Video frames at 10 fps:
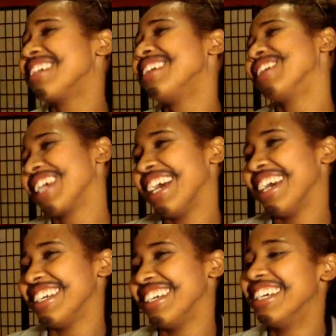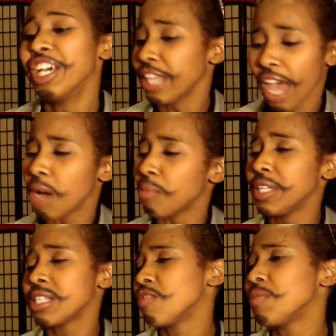Okay. Yeah,
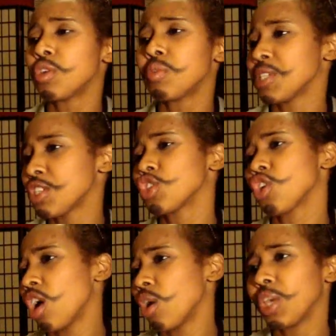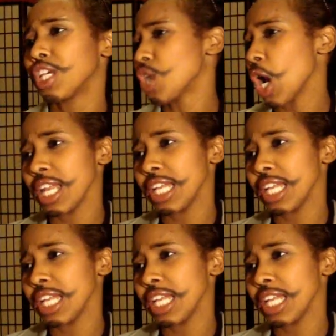please give me your business card. We can talk